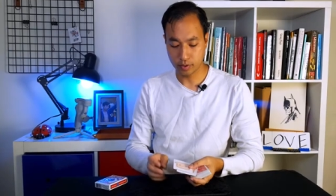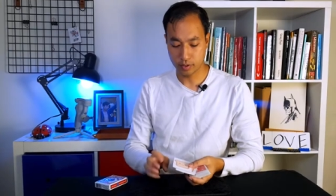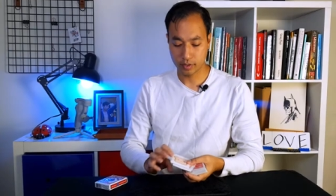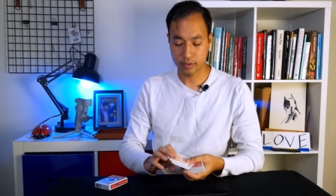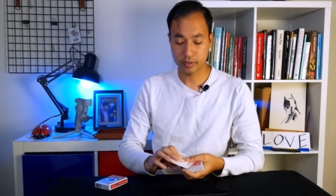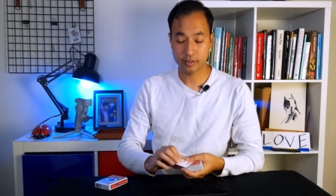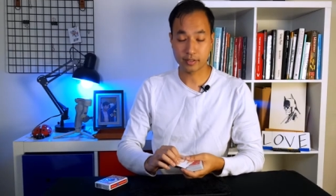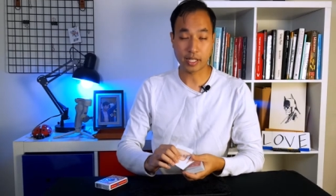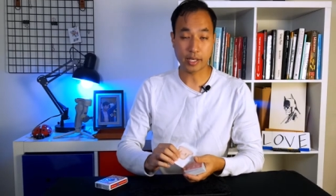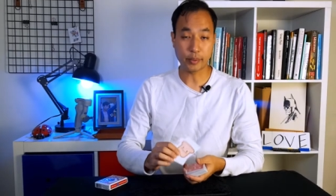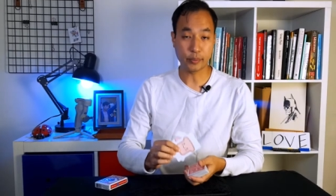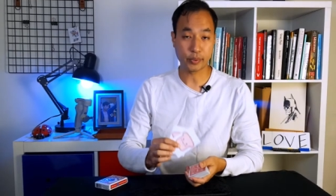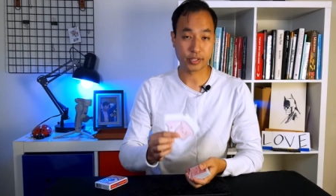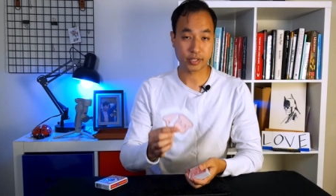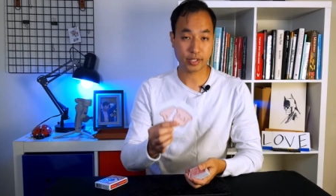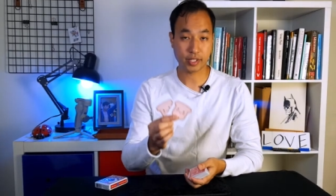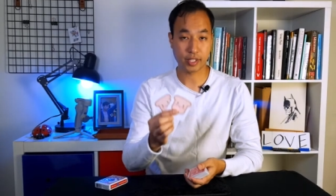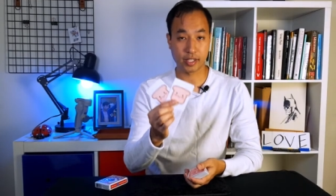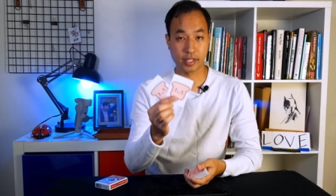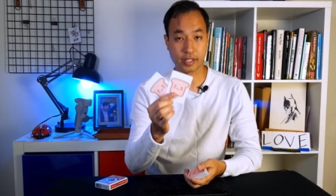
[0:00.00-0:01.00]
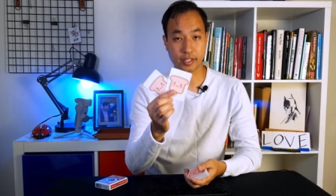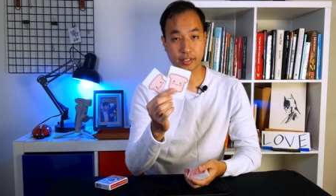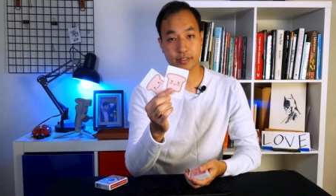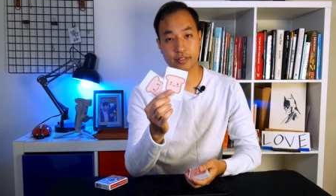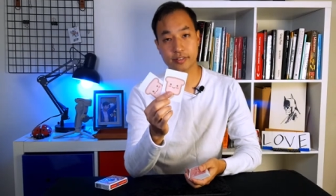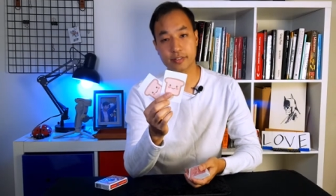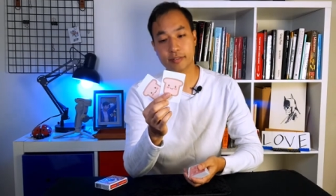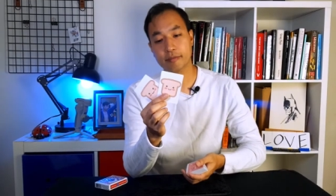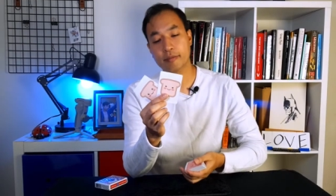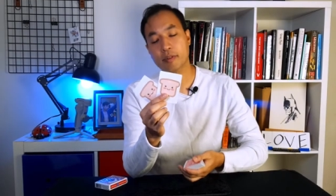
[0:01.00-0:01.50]
sandwich
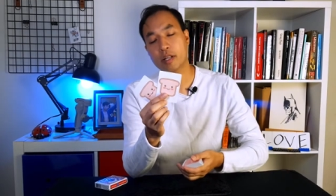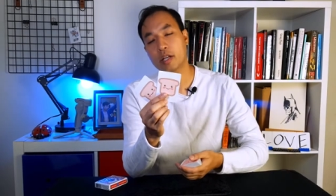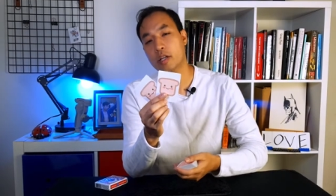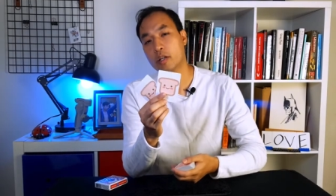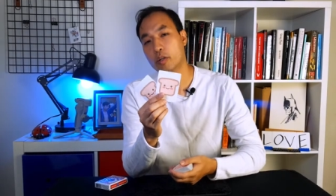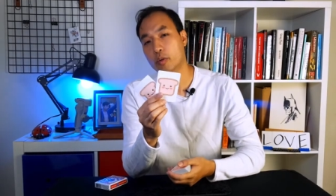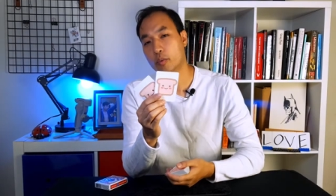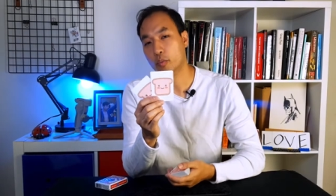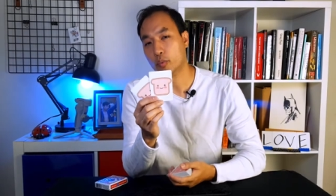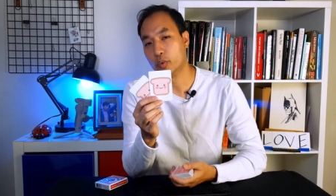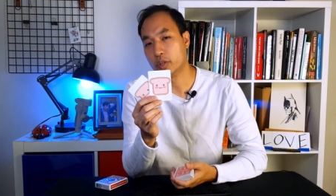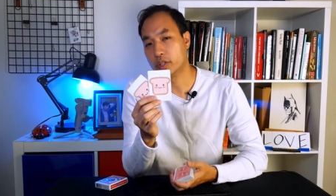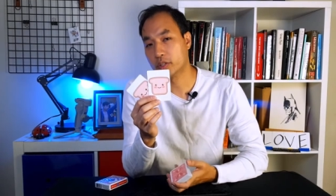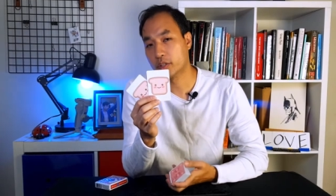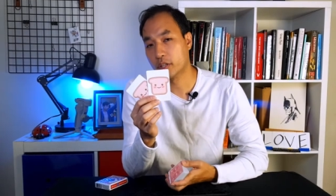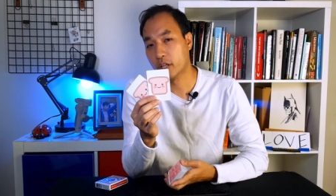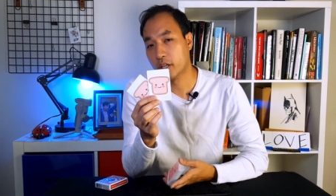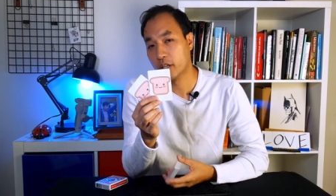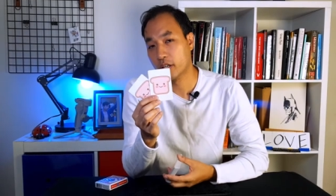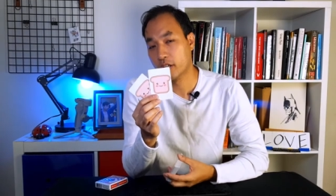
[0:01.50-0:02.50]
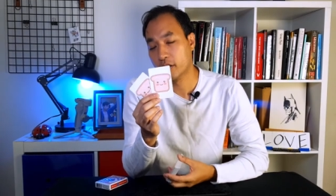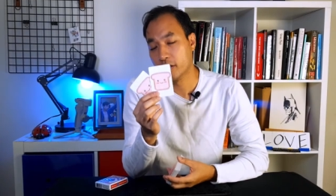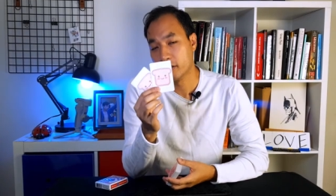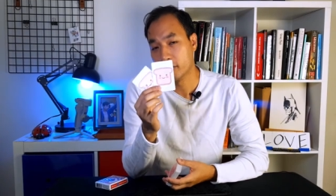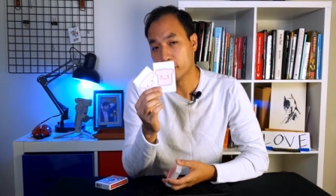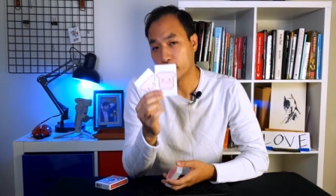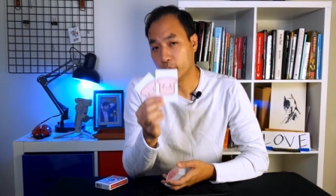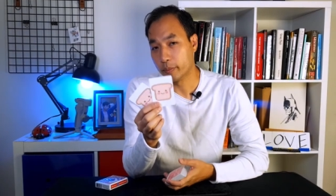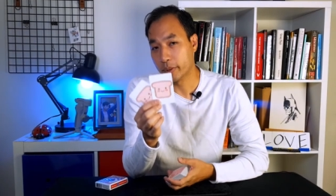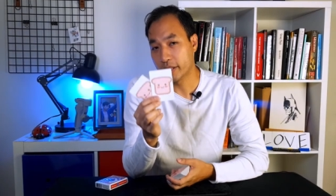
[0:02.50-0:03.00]
cards, which
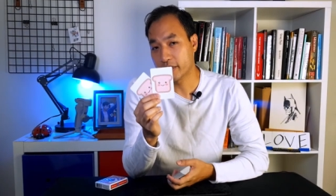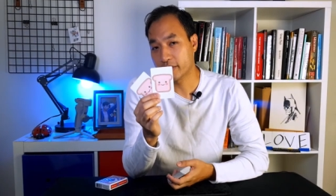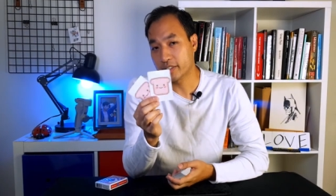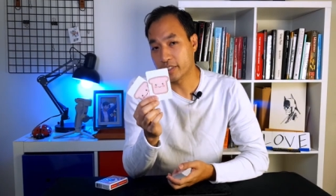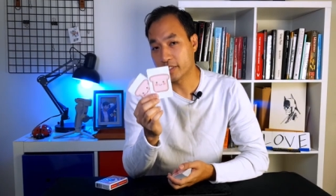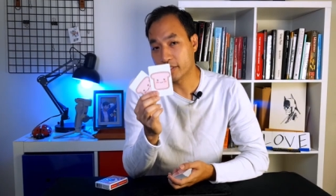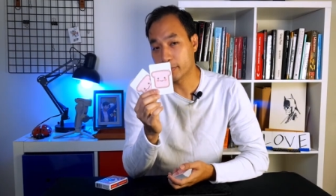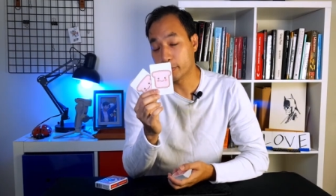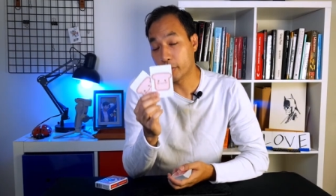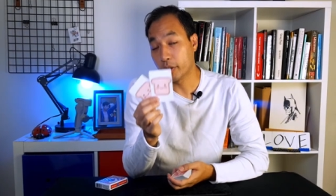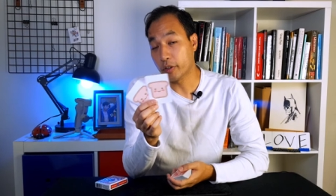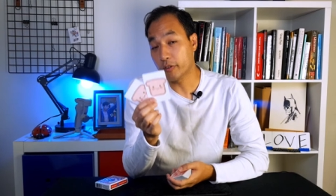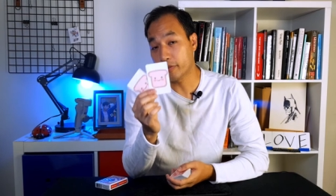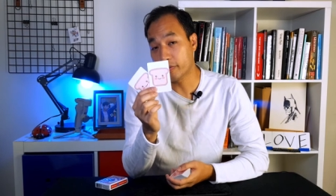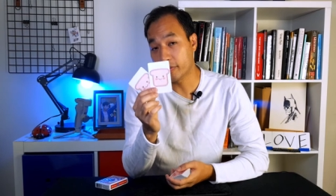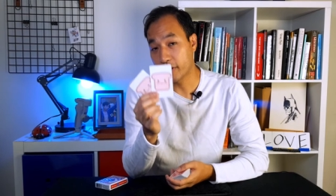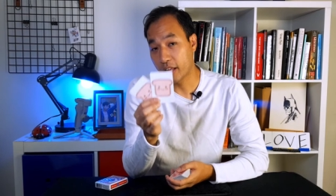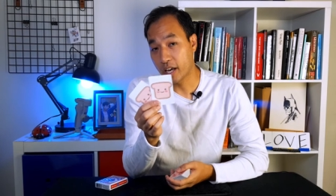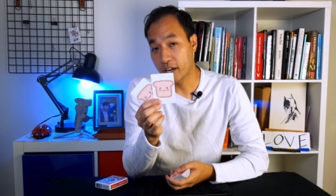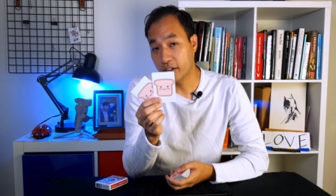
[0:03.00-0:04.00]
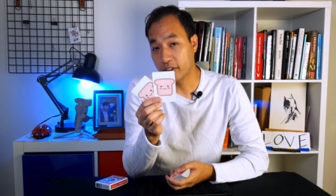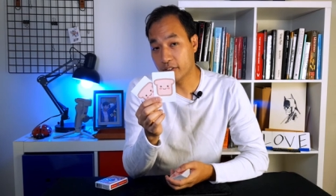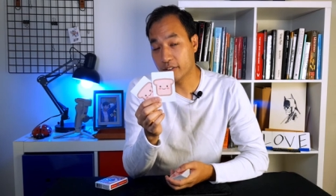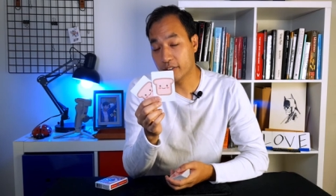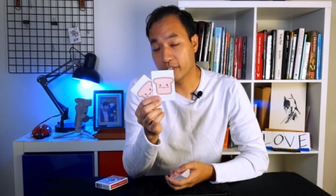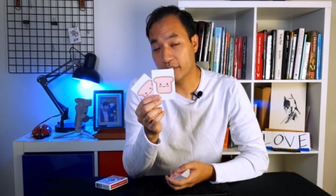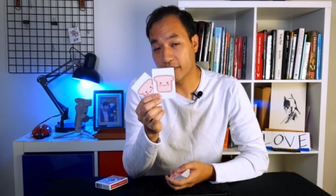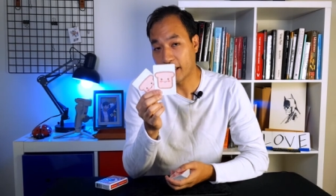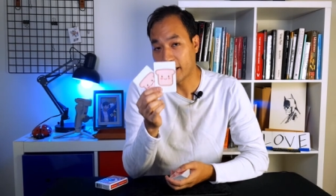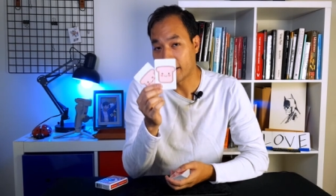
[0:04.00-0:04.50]
will make sense both now
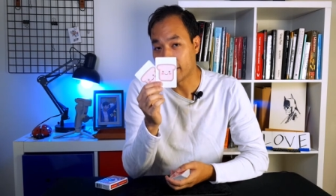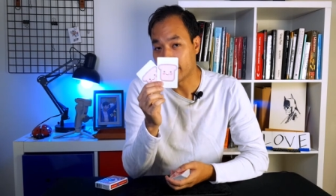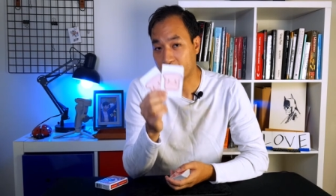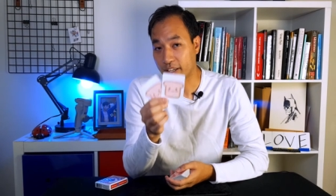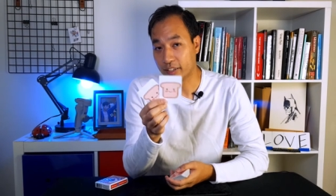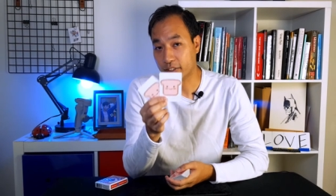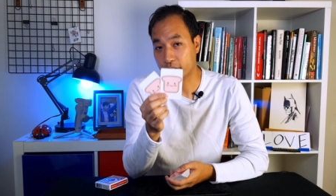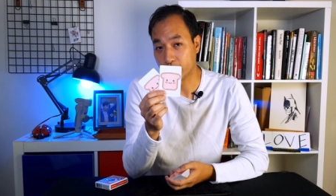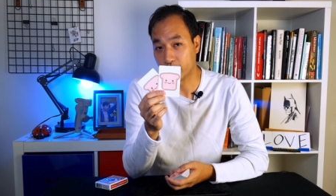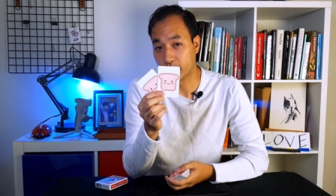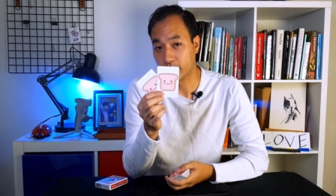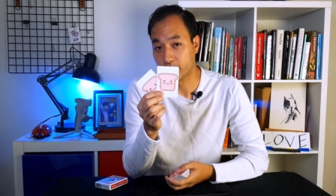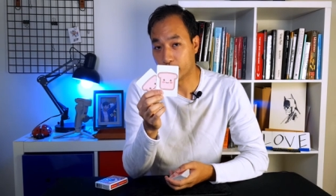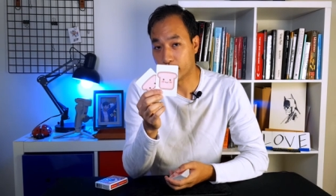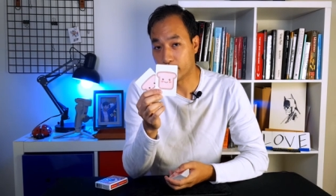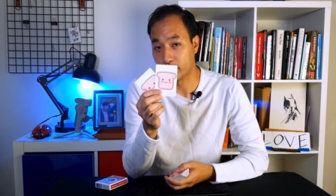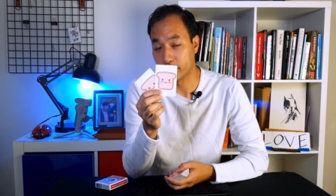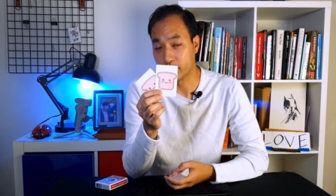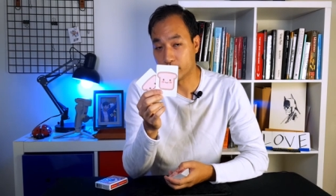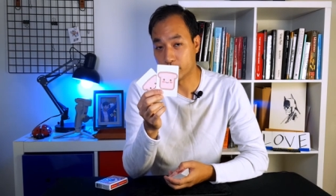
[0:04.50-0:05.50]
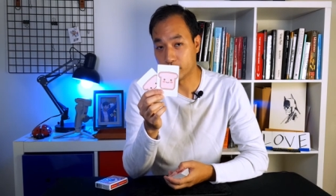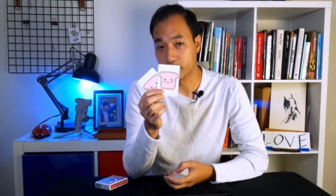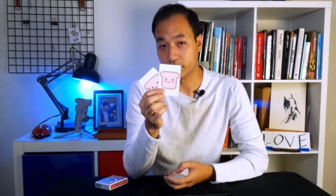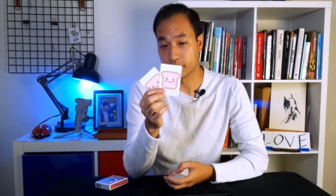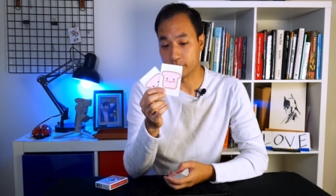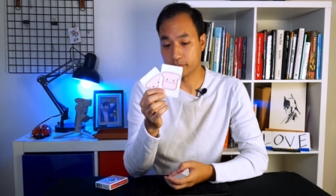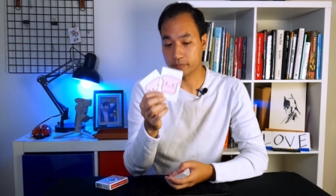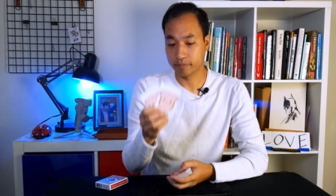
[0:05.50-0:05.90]
and later on when we use them.